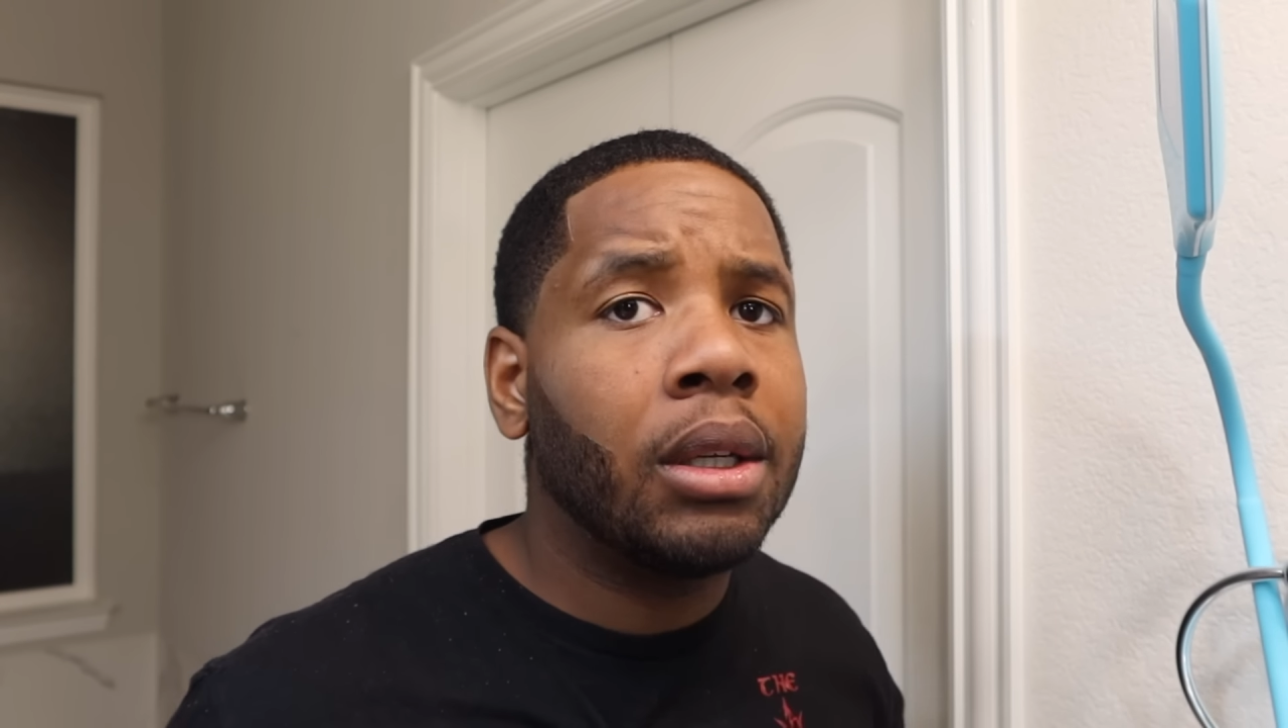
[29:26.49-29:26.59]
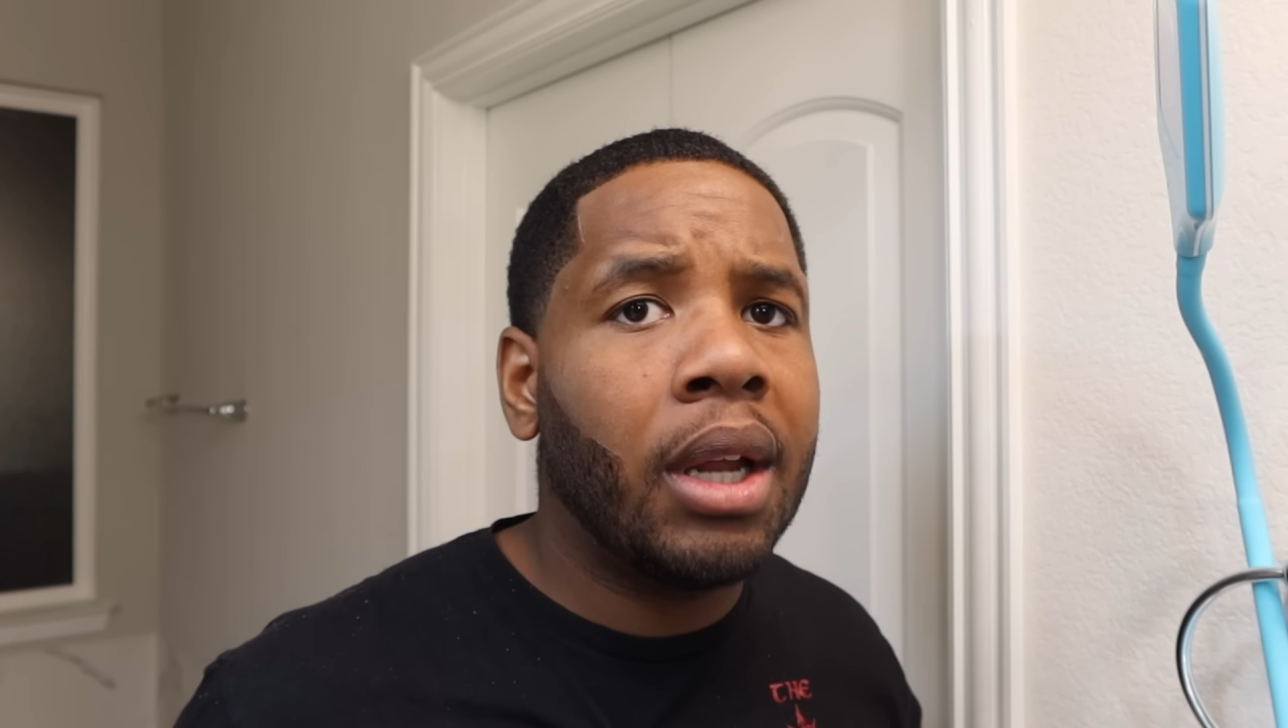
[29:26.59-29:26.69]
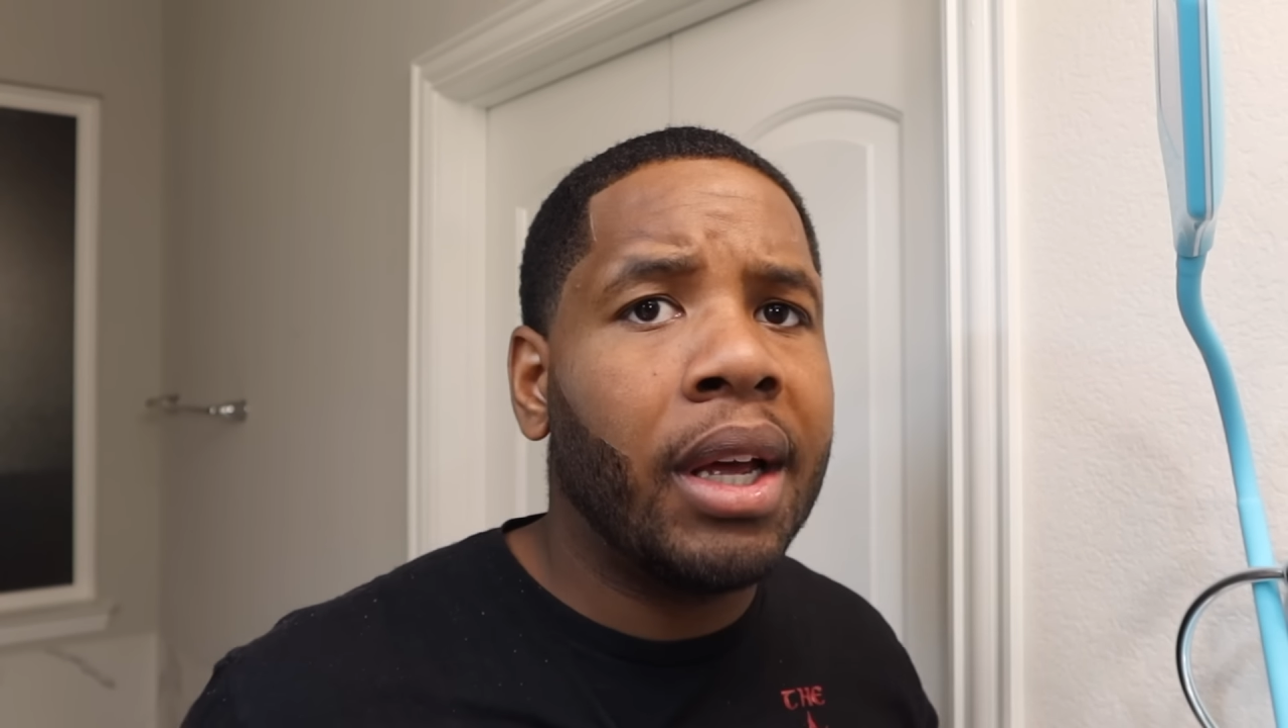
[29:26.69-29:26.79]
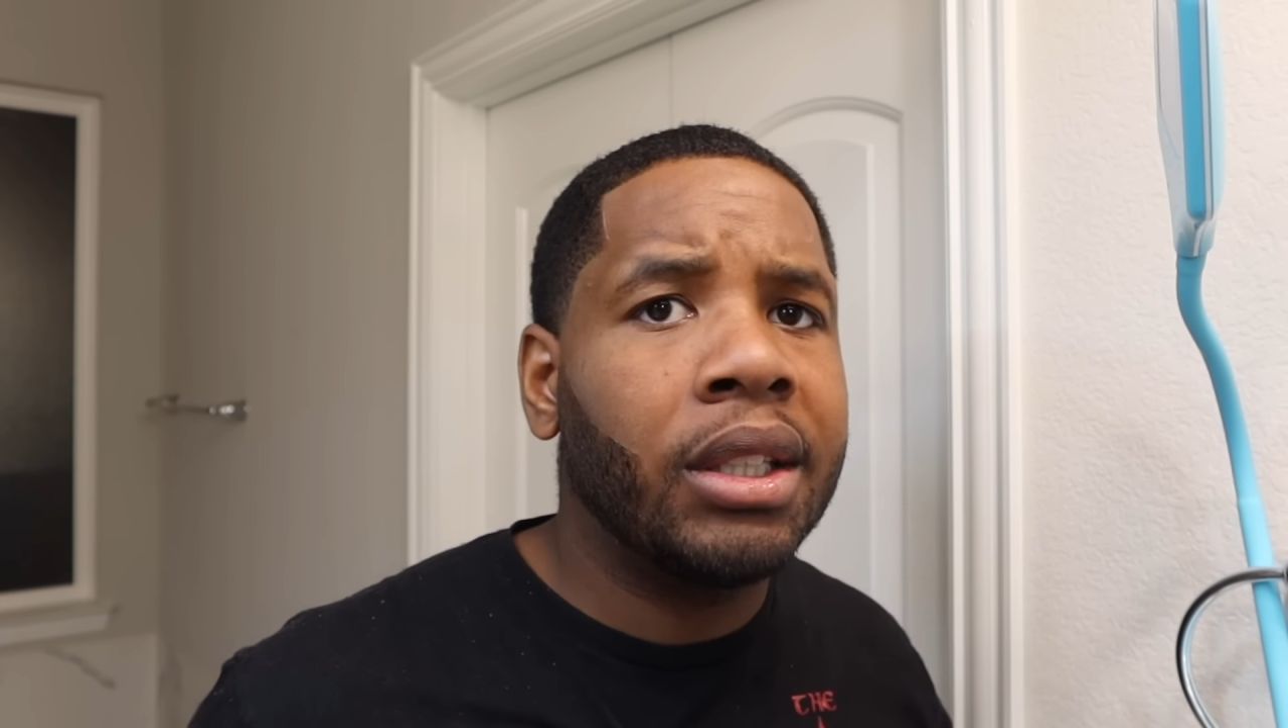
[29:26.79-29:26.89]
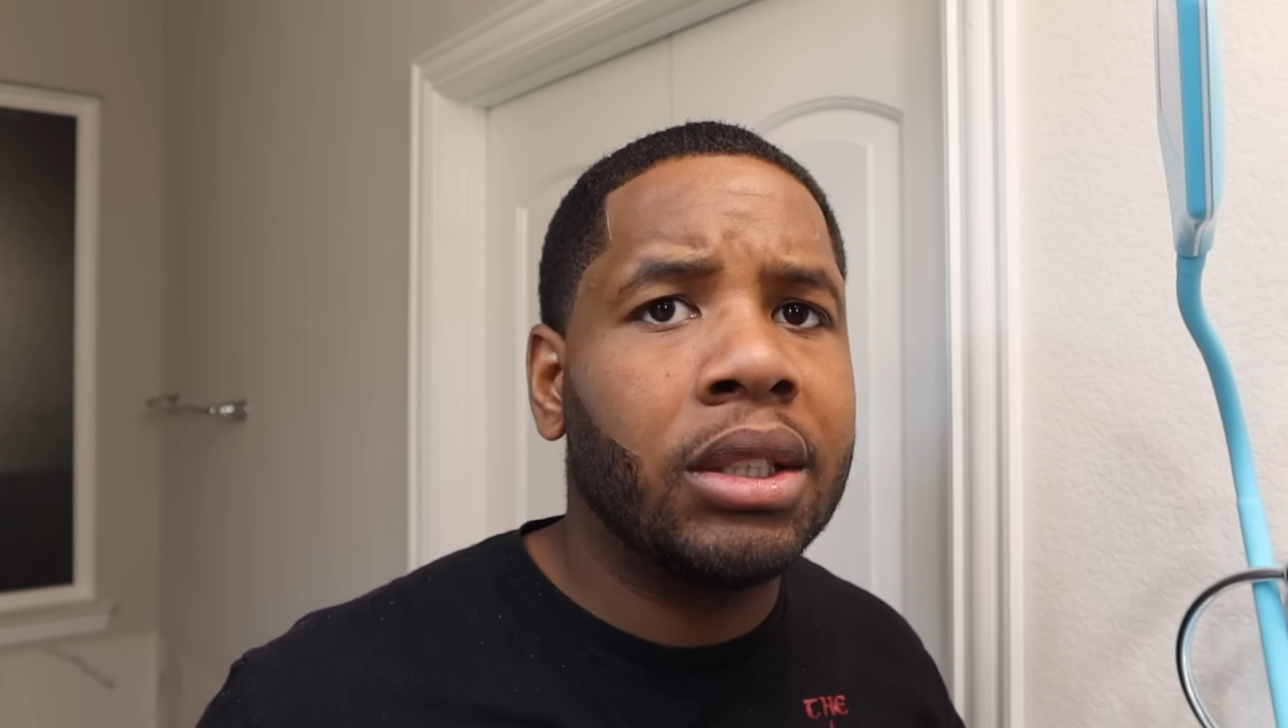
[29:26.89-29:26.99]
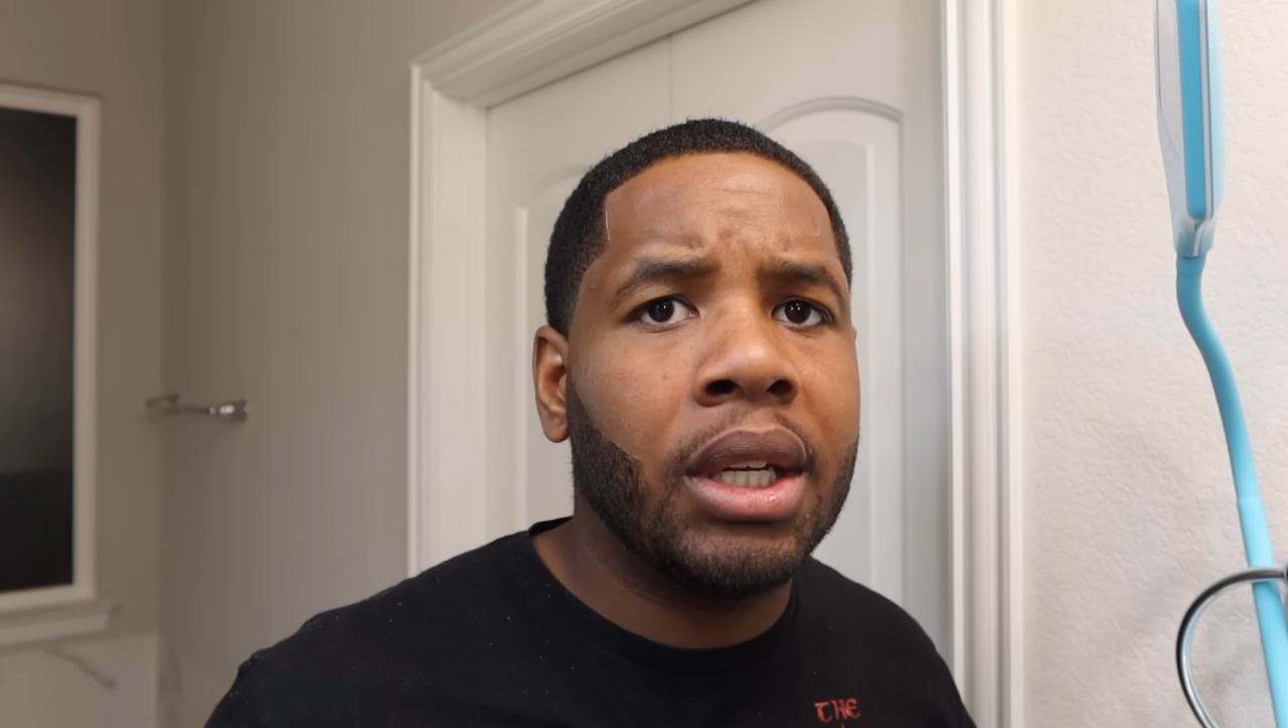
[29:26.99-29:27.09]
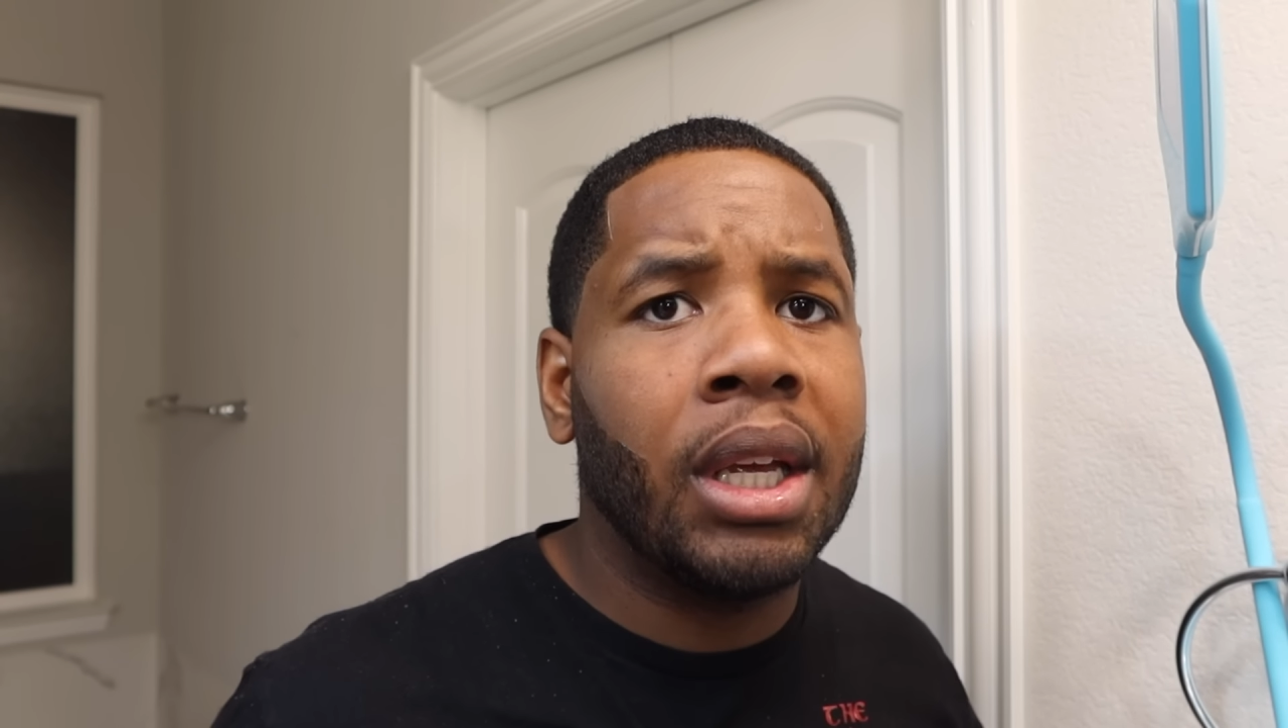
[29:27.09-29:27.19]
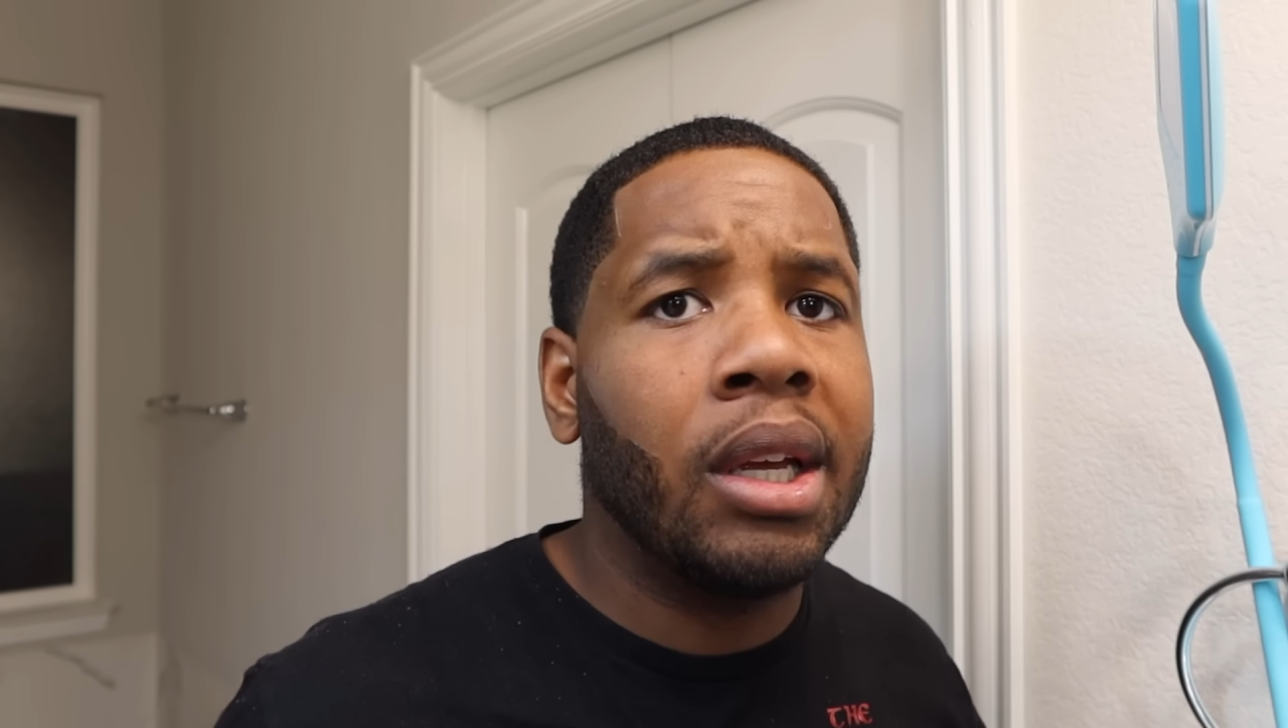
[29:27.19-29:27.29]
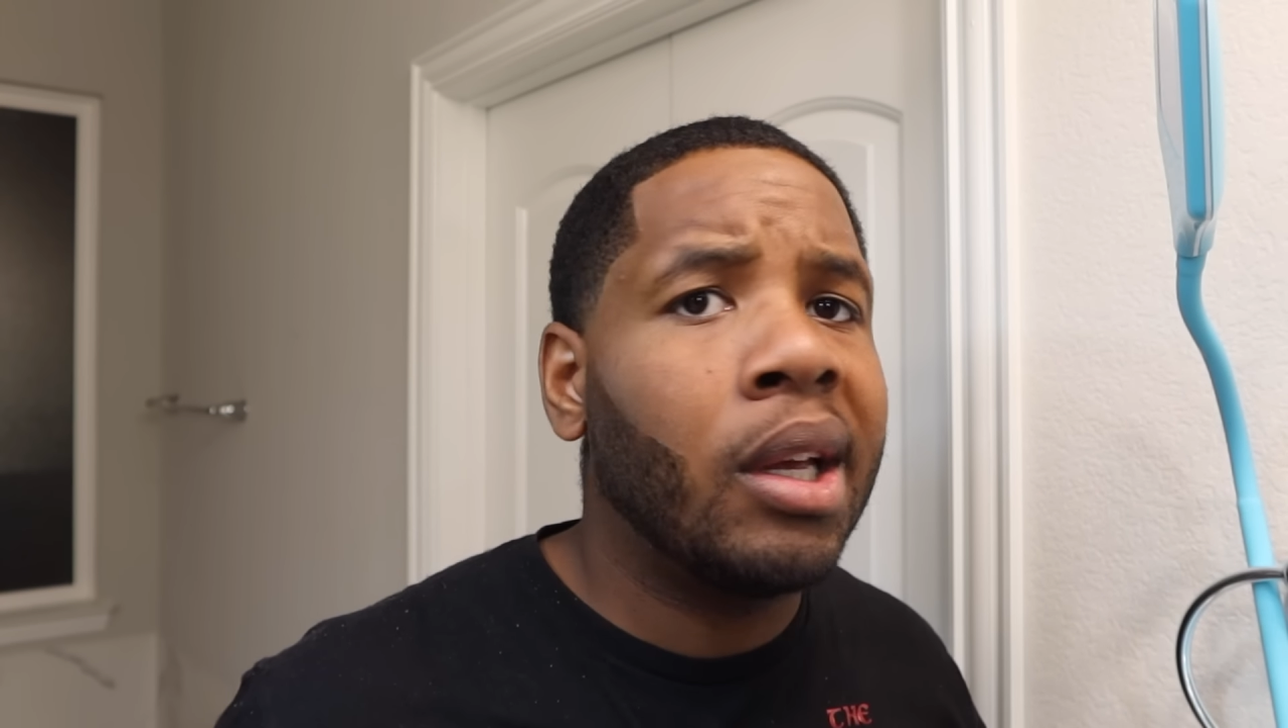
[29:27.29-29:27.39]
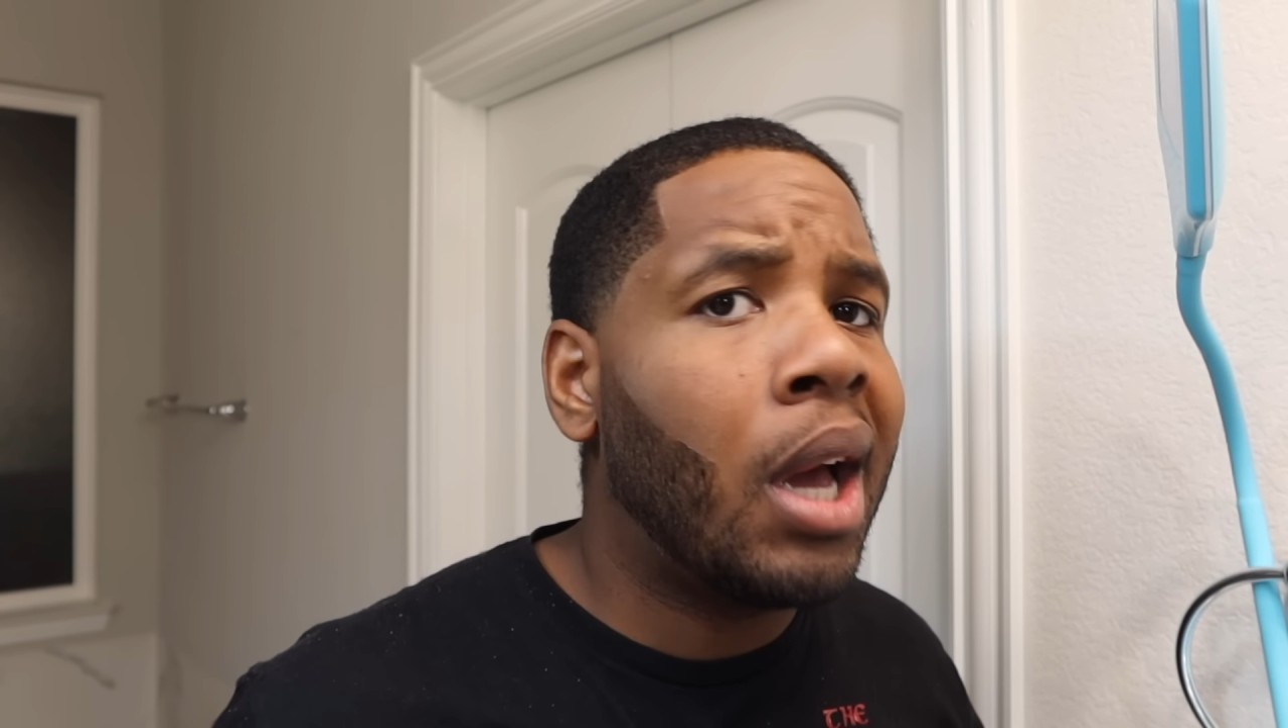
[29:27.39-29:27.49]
nice, neat,